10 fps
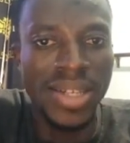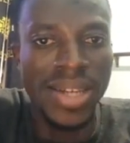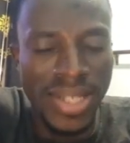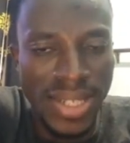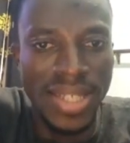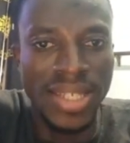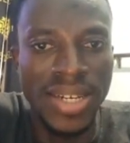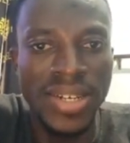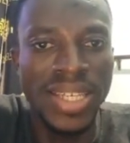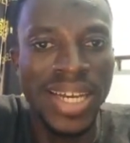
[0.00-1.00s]
national
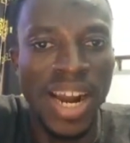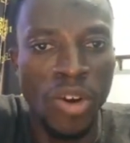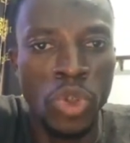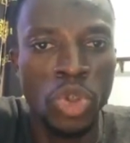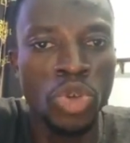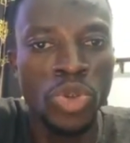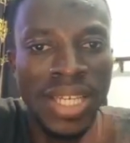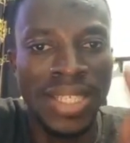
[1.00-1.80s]
security cannot shoot a